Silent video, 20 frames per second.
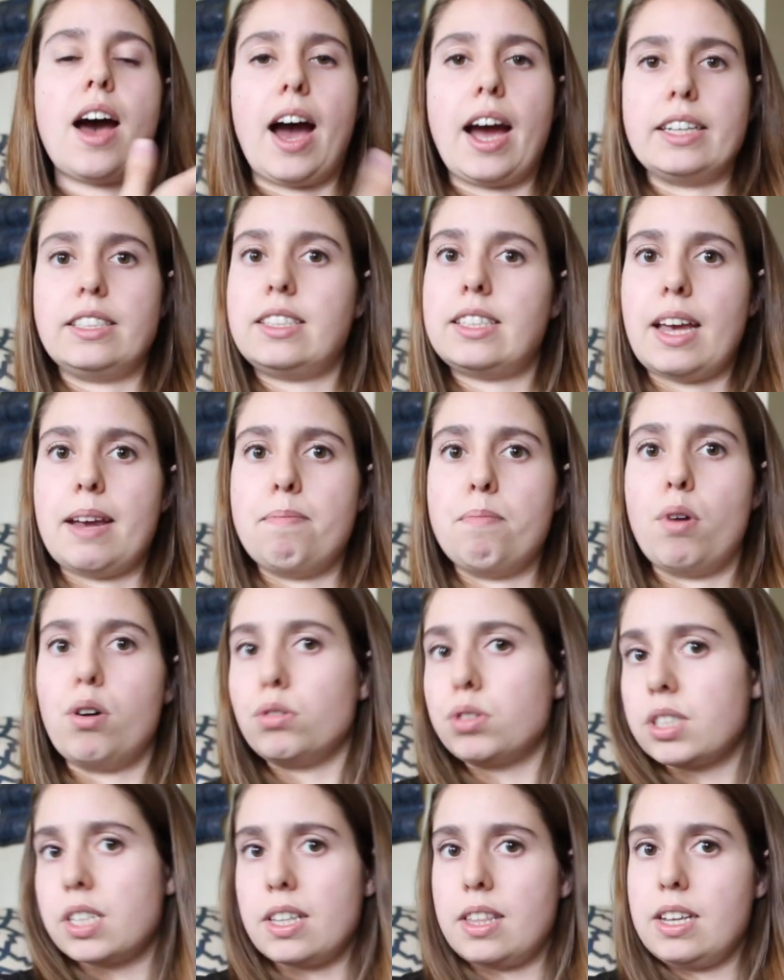I'd say
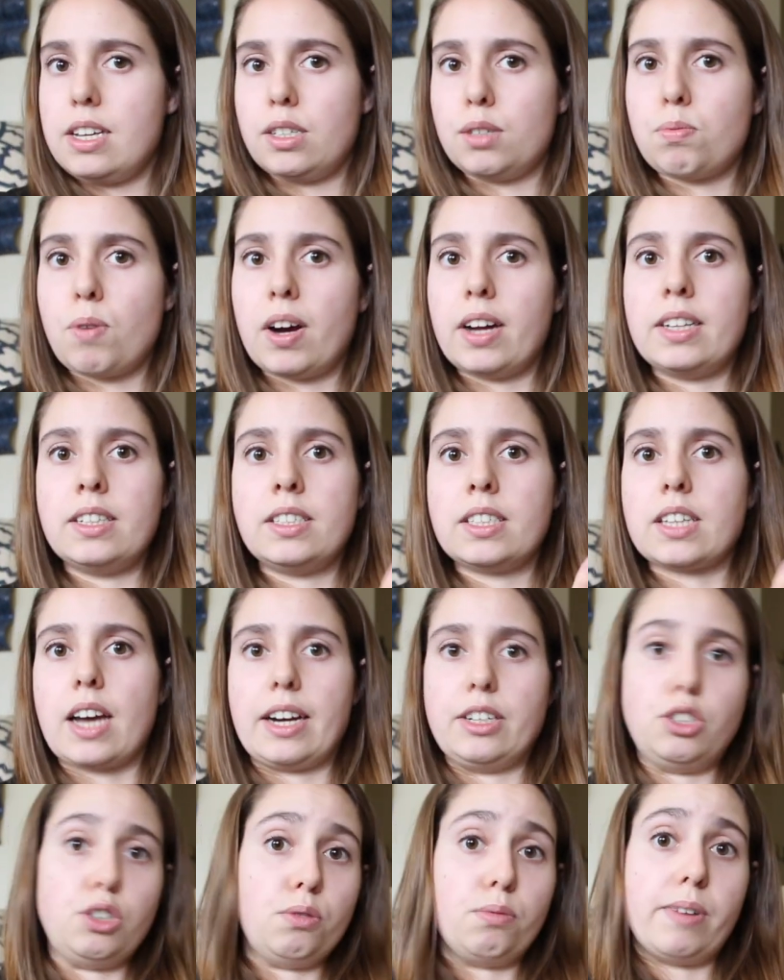most of these ones
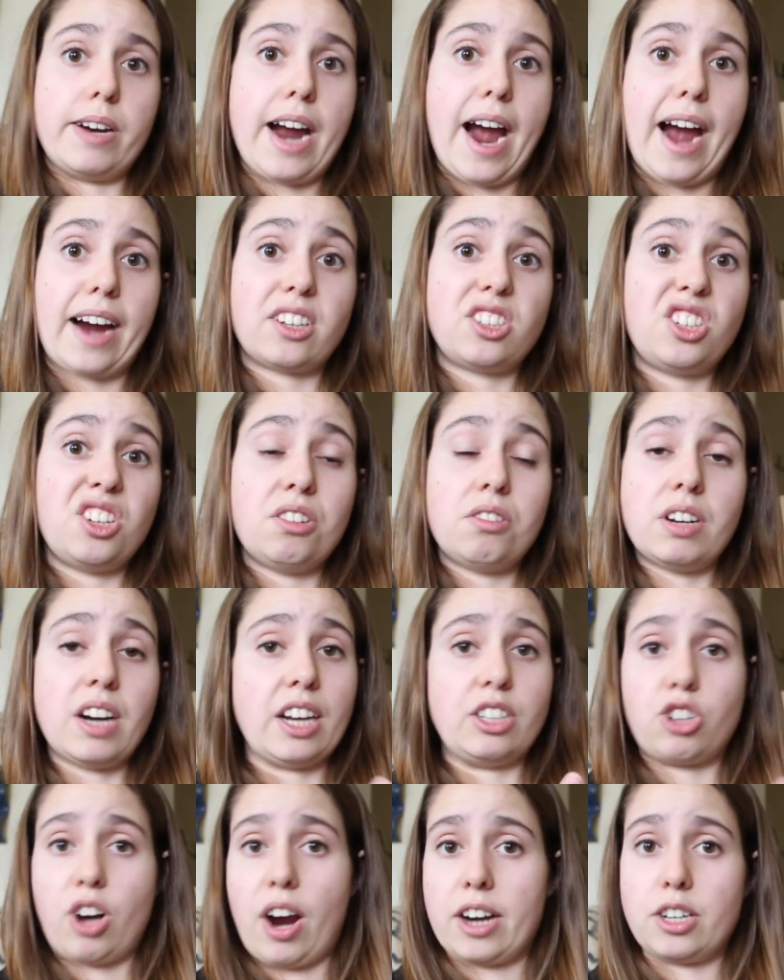I do react to and
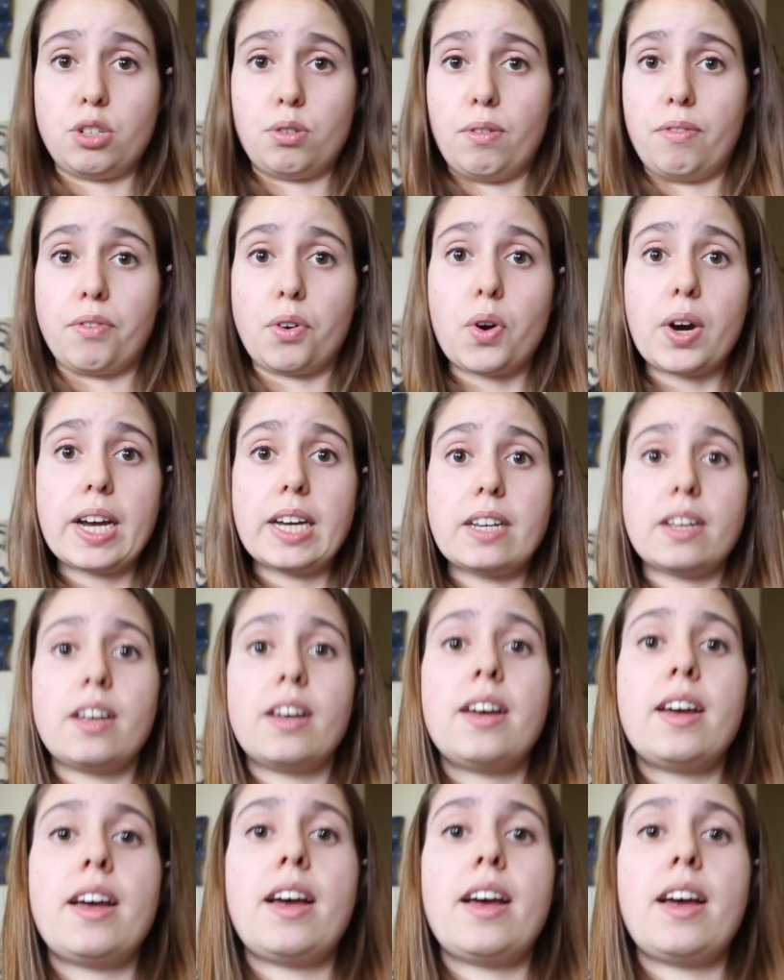I try to avoid.